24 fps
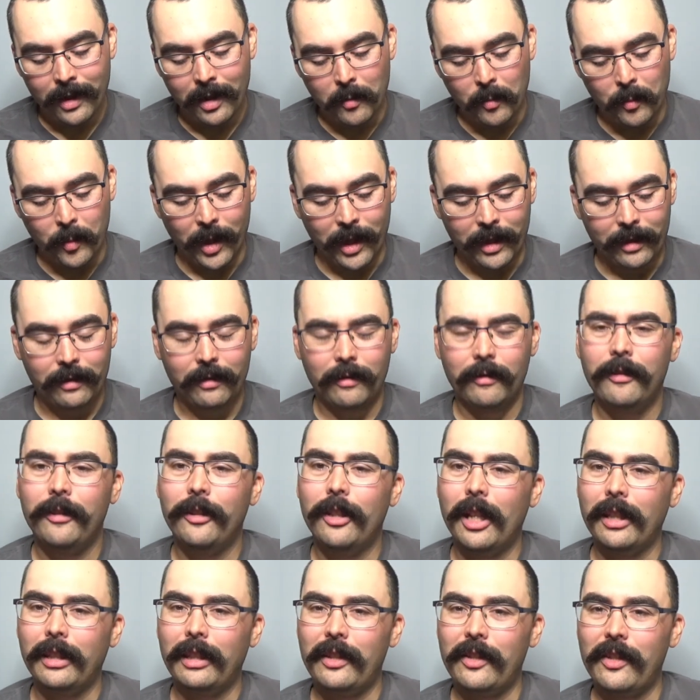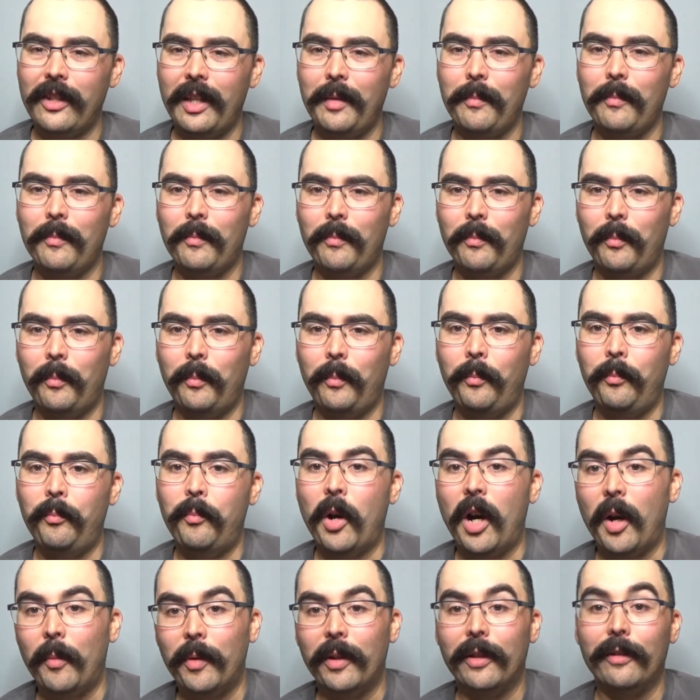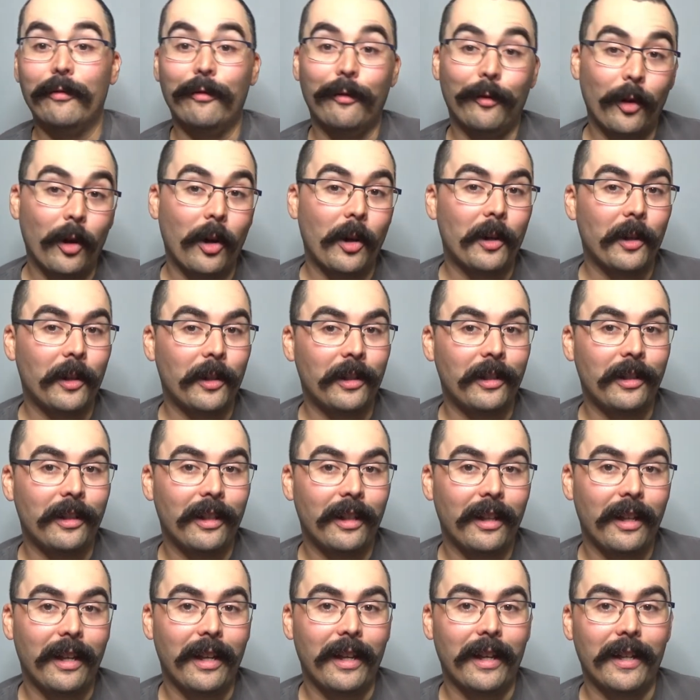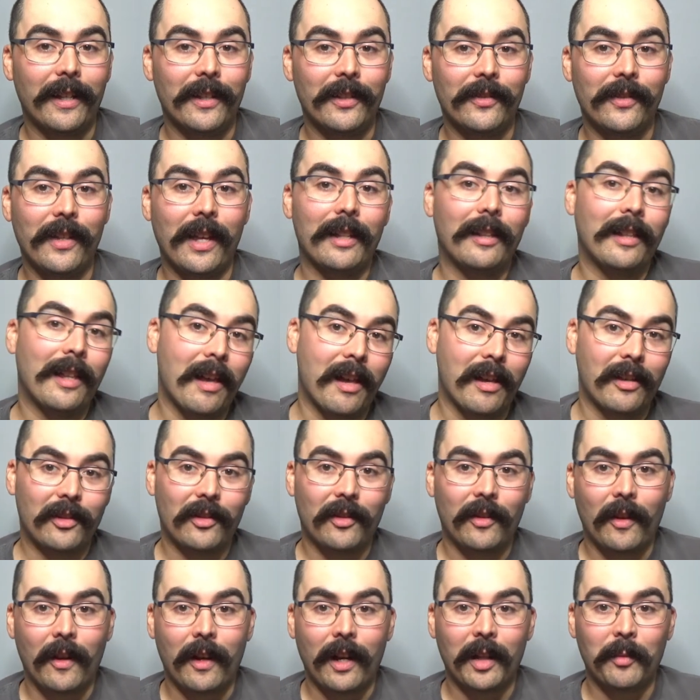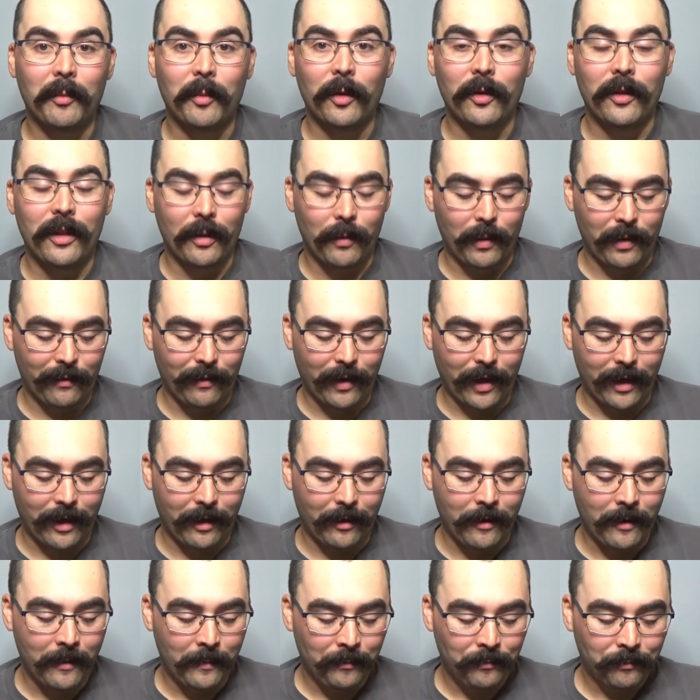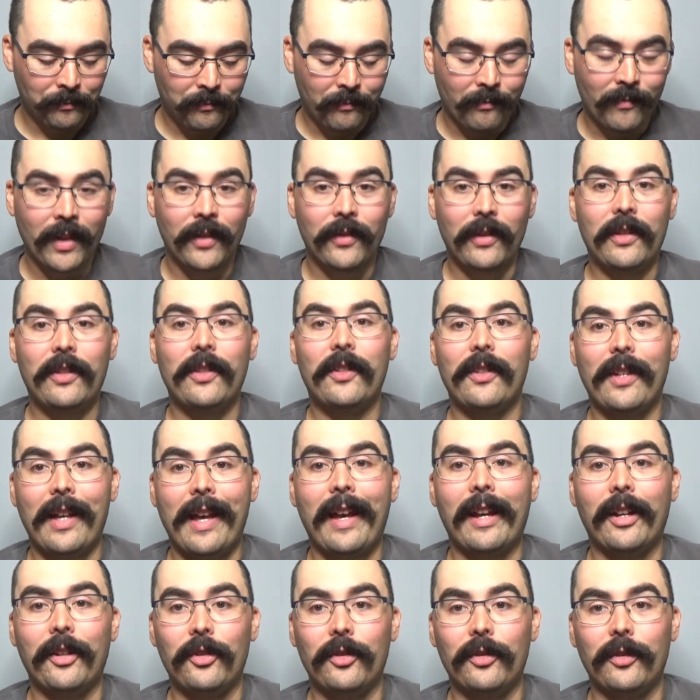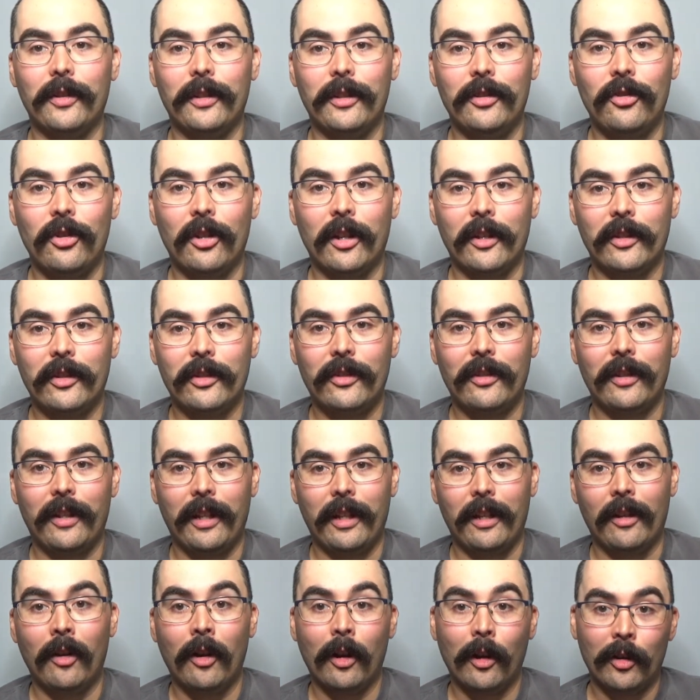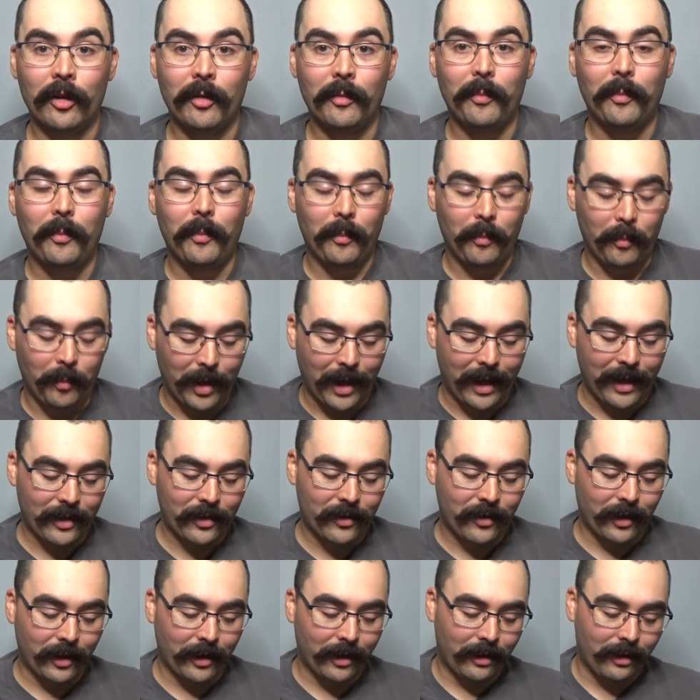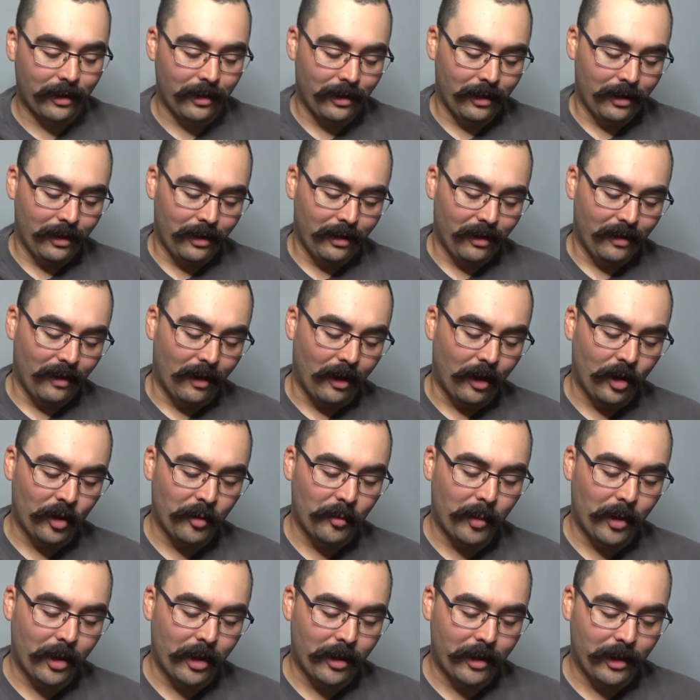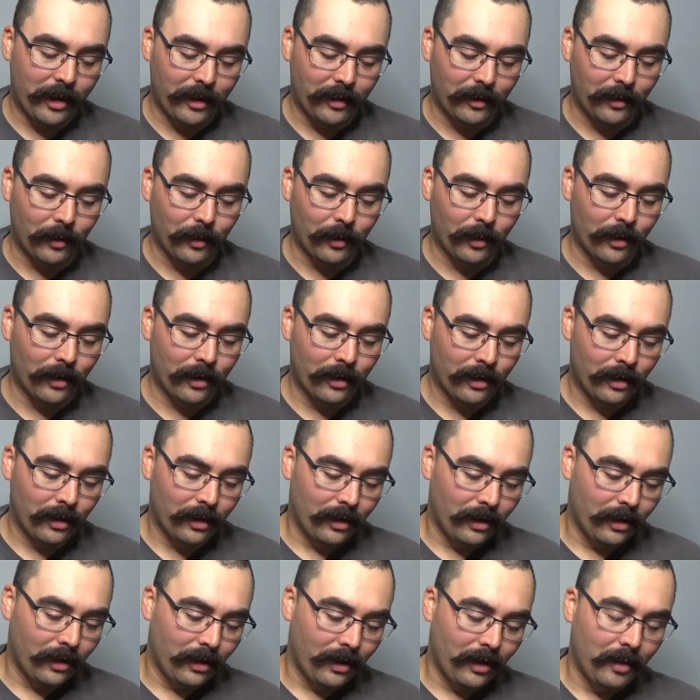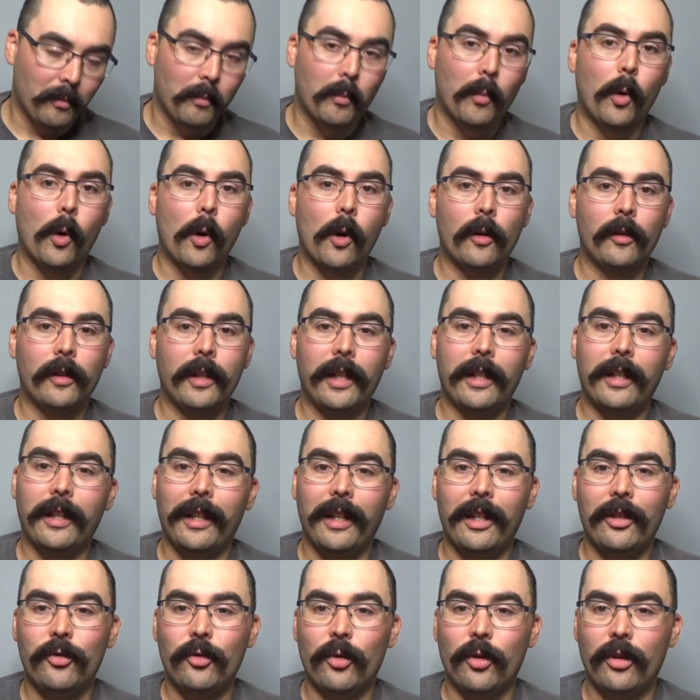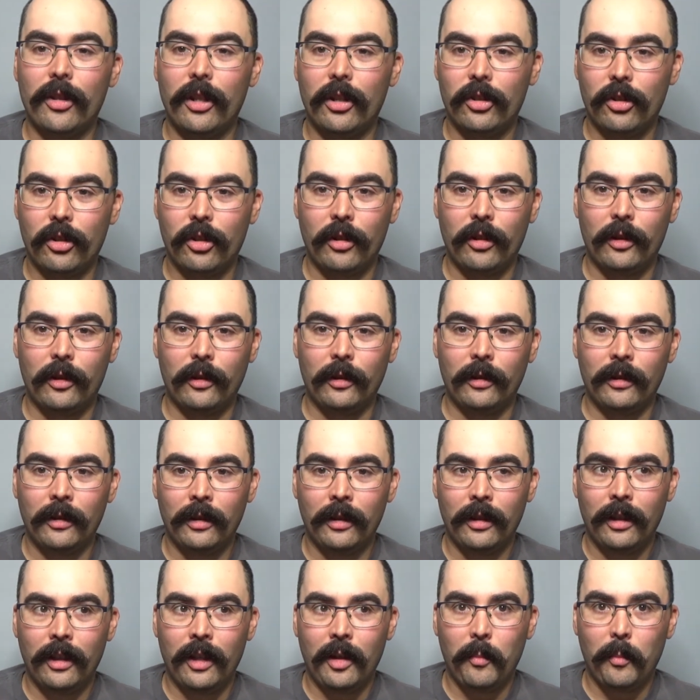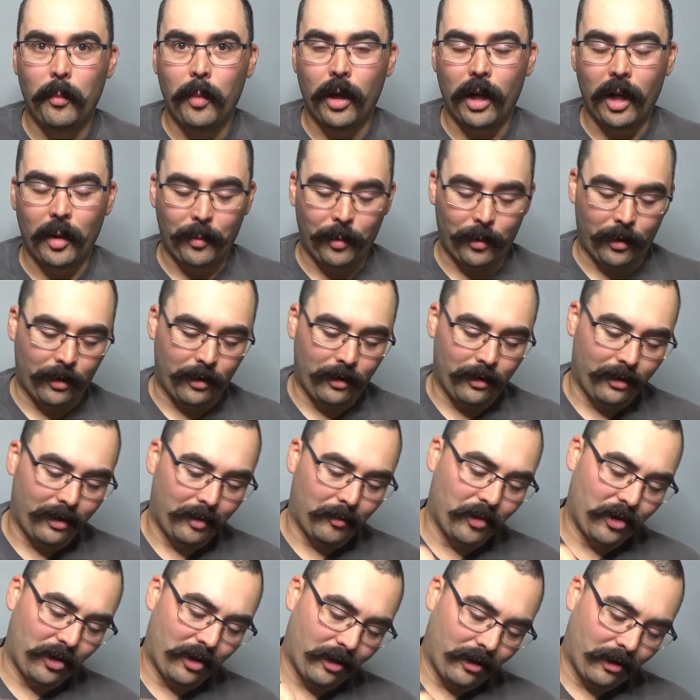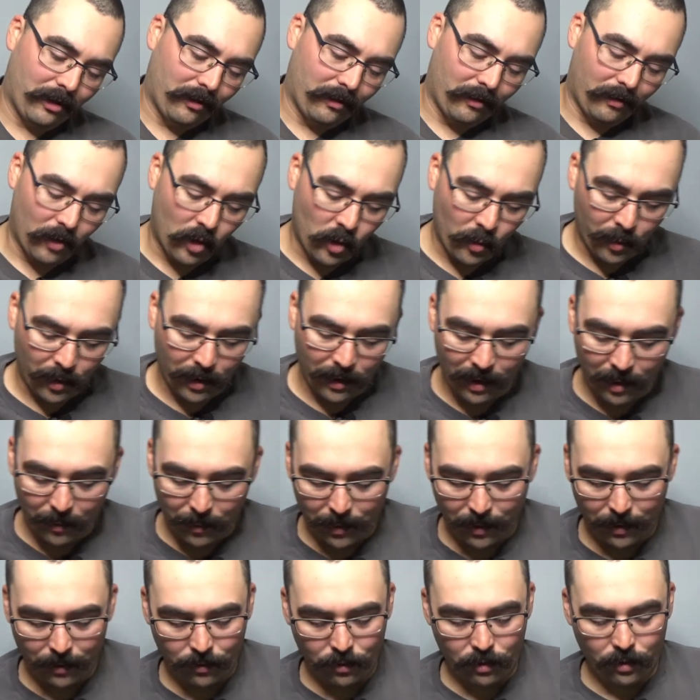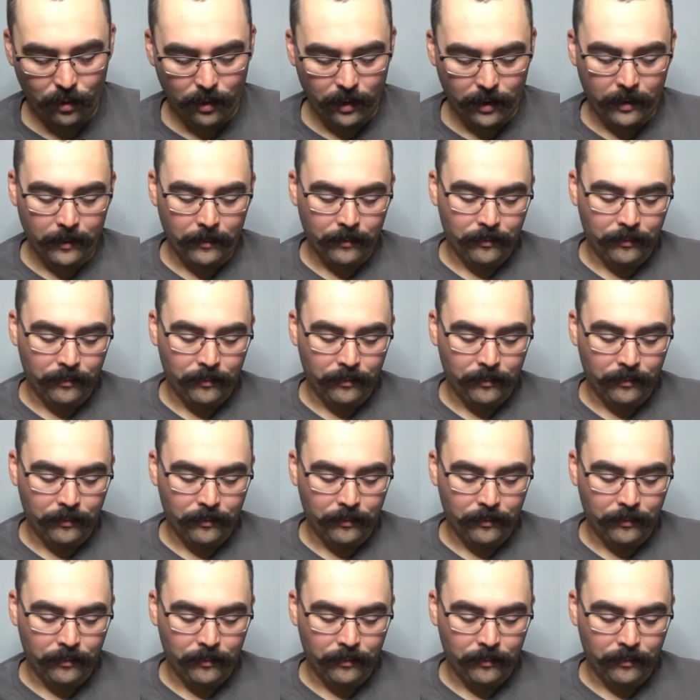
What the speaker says: but not the same popping frog as that last hybrid that we've had. This is actually just a hard plastic, hard-bodied lure, more like a traditional popper. I'm just gonna open it up here and show you.